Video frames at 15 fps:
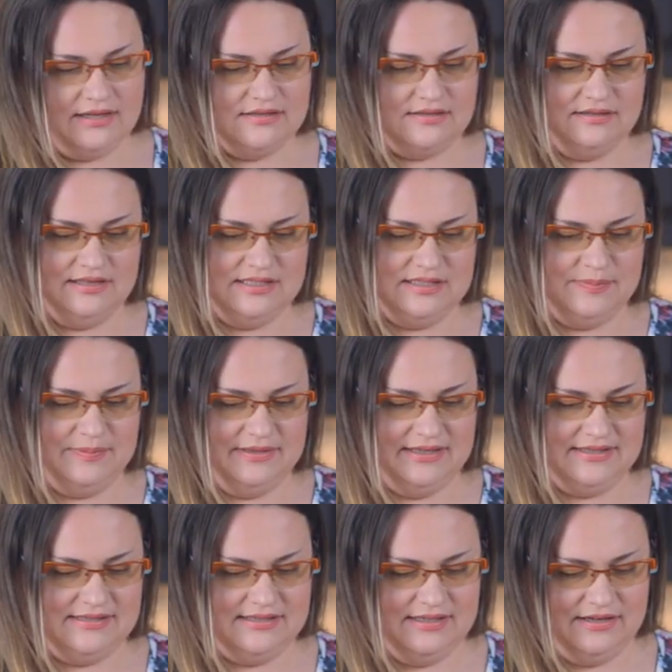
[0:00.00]
So let's
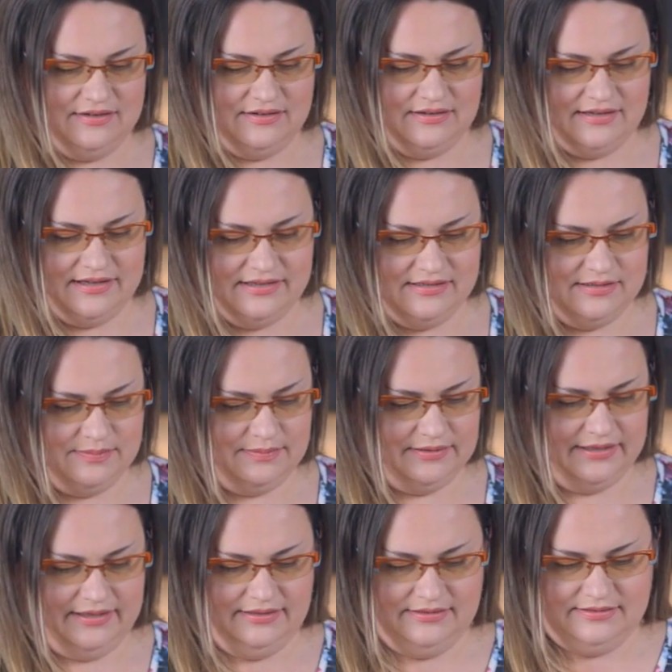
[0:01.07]
place it on a nice
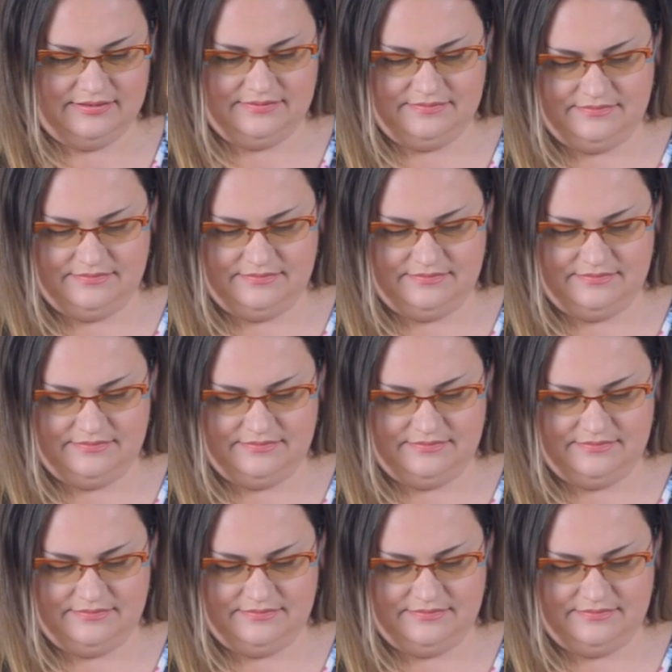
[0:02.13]
plate.